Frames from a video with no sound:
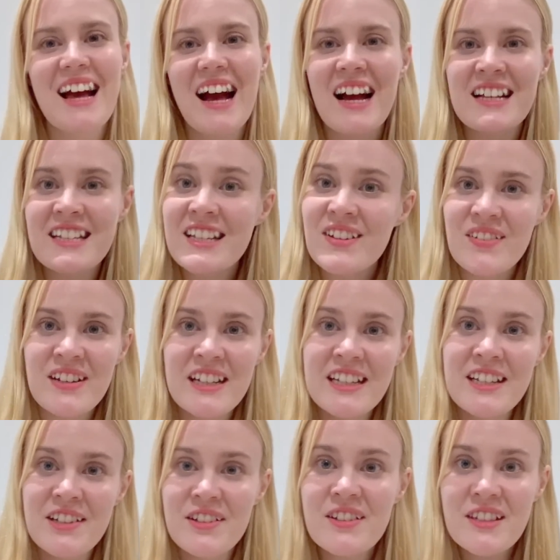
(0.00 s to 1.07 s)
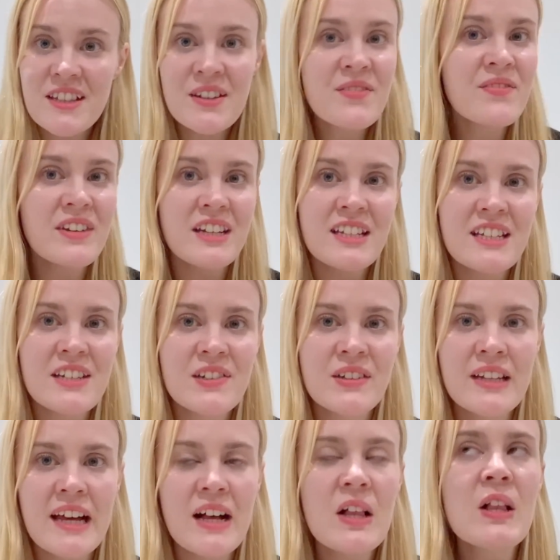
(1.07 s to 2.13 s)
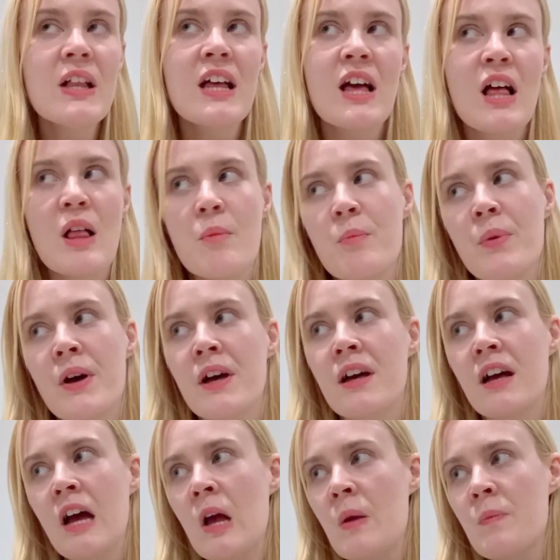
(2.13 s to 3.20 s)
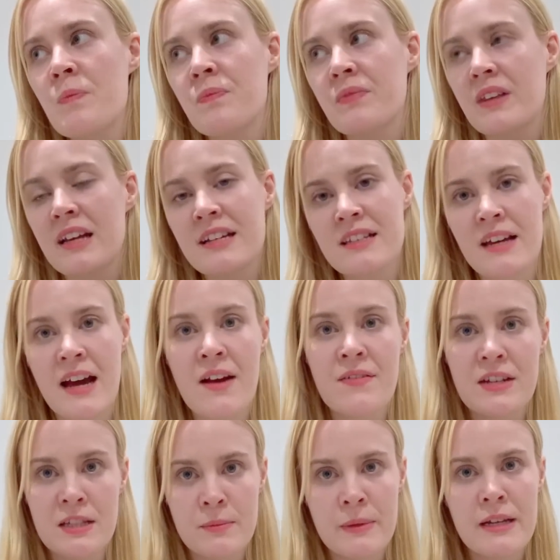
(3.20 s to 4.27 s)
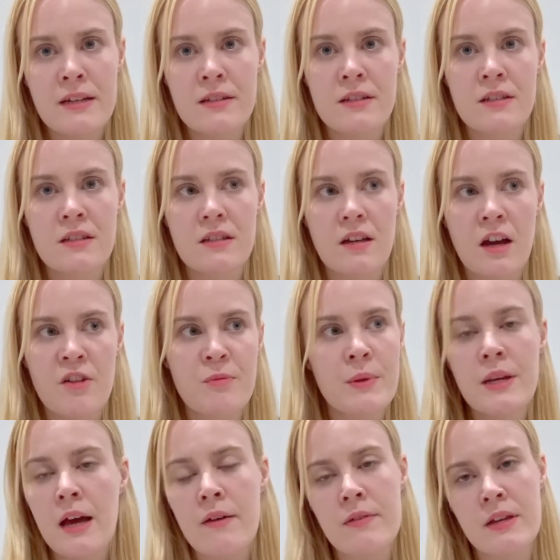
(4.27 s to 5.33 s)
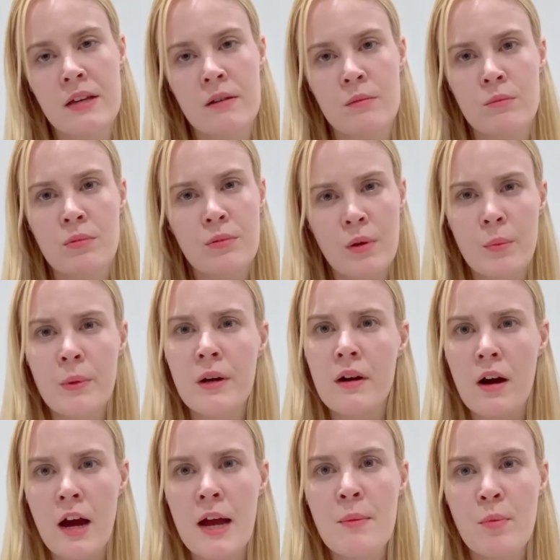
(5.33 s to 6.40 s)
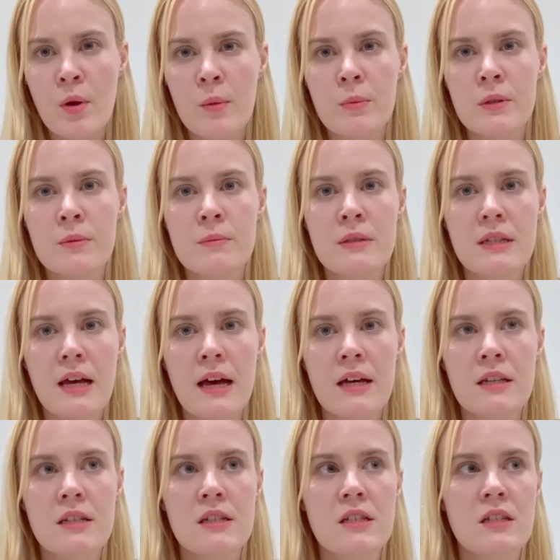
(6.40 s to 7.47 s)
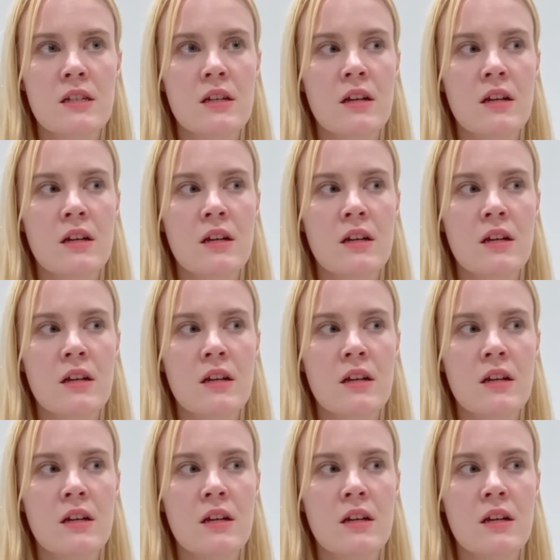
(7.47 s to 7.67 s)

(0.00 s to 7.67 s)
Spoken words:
I didn't really use them until now, but as I have explained, I've been having proper eye problems, and